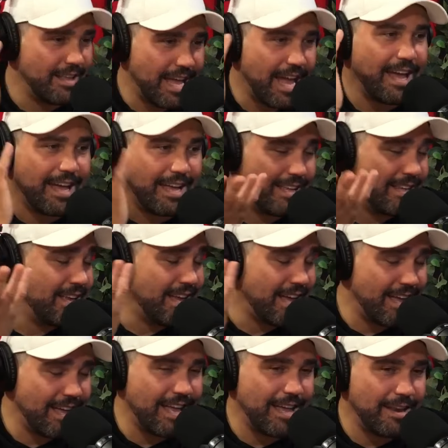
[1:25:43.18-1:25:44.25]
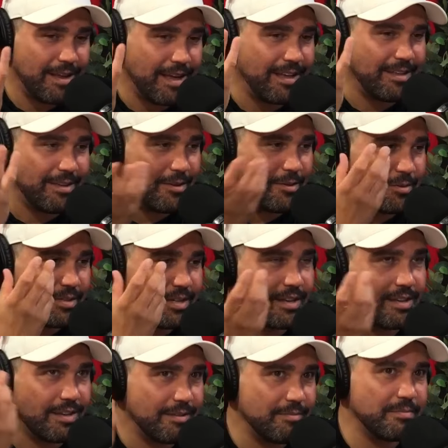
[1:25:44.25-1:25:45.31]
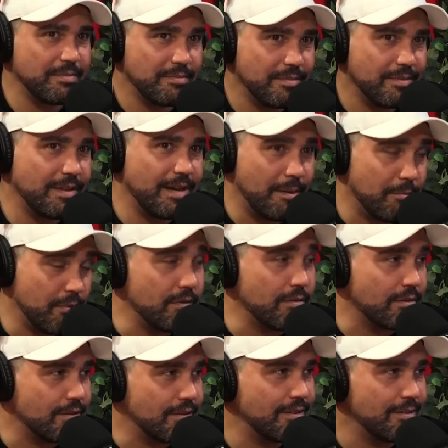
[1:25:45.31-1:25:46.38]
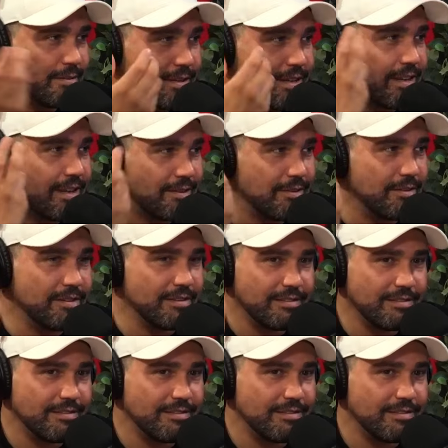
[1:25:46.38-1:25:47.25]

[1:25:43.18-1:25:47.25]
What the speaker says: It was like, I'm broke. It's like I couldn't